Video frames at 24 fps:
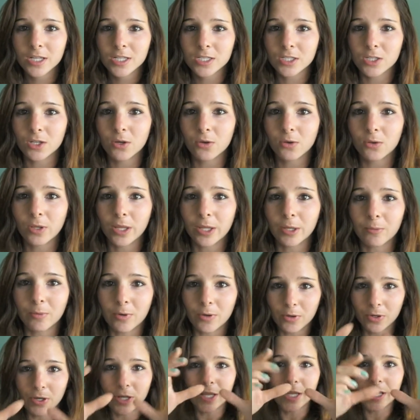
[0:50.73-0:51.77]
So like we
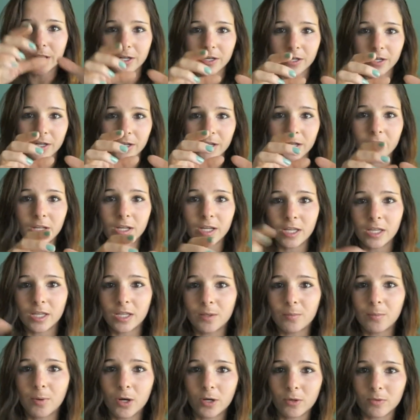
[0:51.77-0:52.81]
were here and the
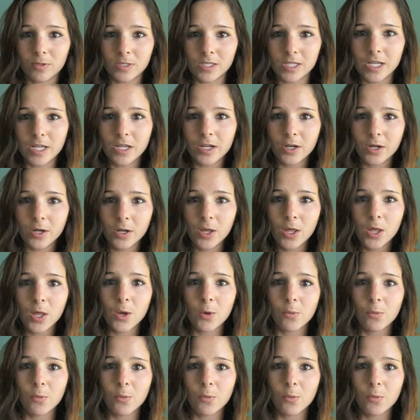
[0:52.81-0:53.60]
park was here.